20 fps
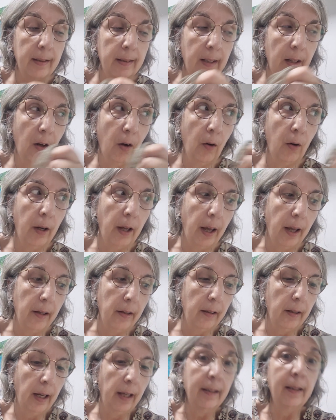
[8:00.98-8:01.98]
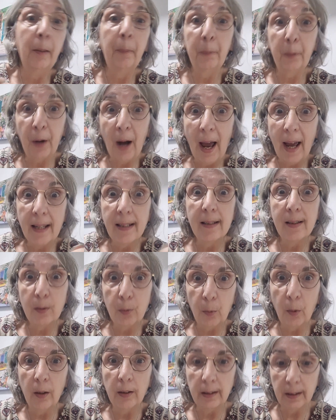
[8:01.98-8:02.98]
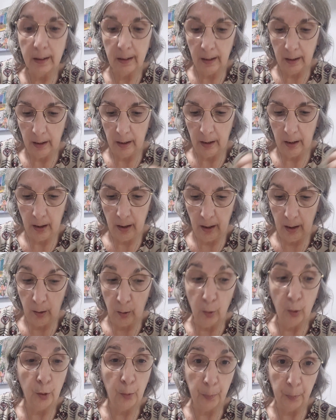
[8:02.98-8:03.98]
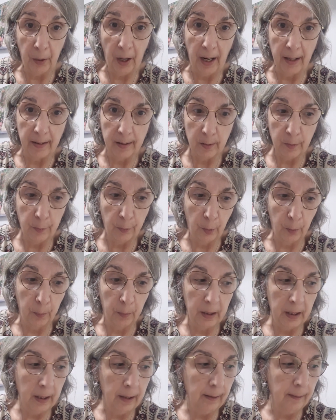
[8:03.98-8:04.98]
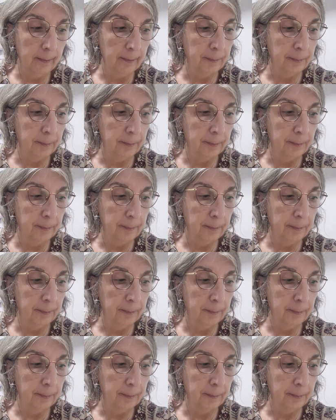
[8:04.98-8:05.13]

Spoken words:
said, okay. And the price was a good price for me.